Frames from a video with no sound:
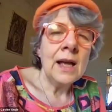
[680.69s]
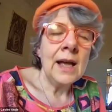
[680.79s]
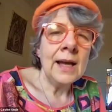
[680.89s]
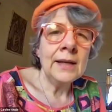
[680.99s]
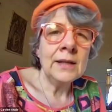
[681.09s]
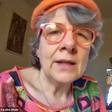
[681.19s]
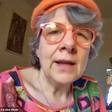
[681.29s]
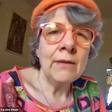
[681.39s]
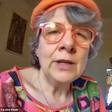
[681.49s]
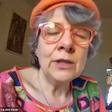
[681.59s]
And
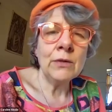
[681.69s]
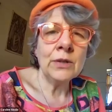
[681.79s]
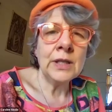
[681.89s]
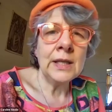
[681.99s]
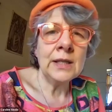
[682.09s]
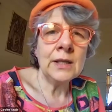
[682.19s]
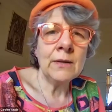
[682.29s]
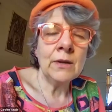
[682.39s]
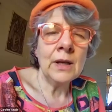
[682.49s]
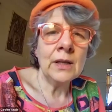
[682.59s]
they're resources
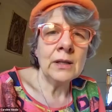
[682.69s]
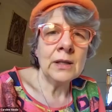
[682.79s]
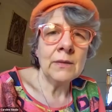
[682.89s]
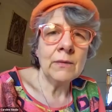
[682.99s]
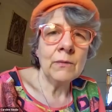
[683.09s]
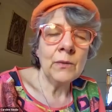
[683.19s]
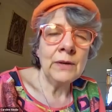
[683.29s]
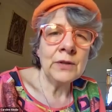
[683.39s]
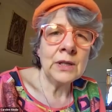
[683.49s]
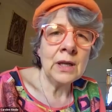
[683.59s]
that
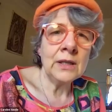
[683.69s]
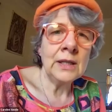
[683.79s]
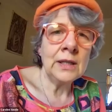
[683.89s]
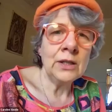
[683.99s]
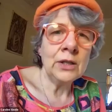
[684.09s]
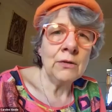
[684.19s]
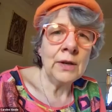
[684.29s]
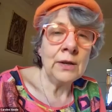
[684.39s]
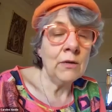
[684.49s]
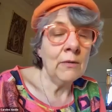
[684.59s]
we've started to
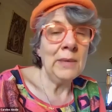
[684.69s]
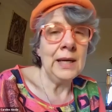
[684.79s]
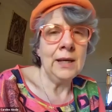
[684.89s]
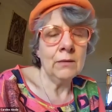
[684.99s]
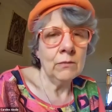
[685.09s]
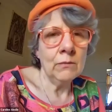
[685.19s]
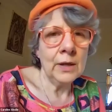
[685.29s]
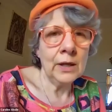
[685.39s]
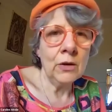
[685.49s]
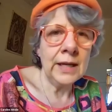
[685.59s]
create, not me,
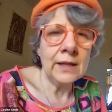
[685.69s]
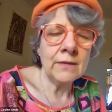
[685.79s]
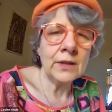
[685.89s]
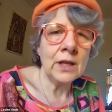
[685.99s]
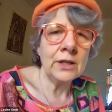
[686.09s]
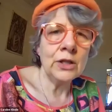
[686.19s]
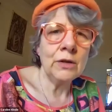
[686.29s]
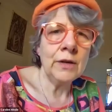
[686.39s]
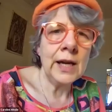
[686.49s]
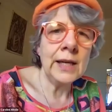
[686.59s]
my colleagues have started to
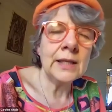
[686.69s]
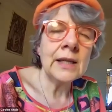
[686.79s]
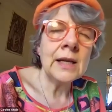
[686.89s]
create